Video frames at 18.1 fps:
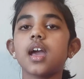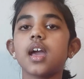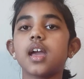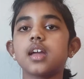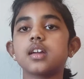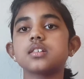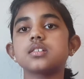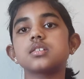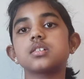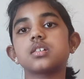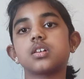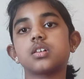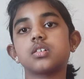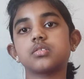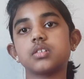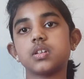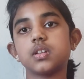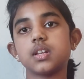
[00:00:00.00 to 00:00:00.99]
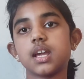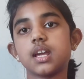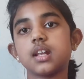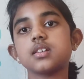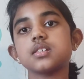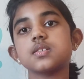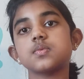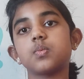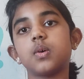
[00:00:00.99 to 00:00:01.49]
And her
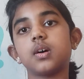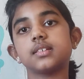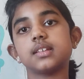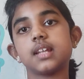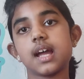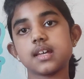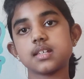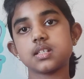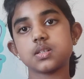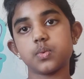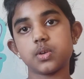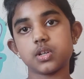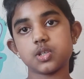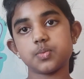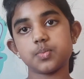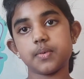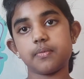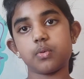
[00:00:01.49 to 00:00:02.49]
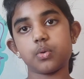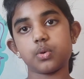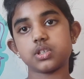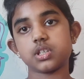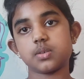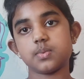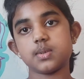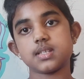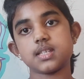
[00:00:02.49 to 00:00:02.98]
nanana's one last wish before
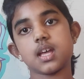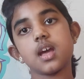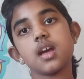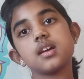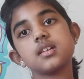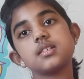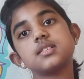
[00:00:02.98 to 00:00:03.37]
she was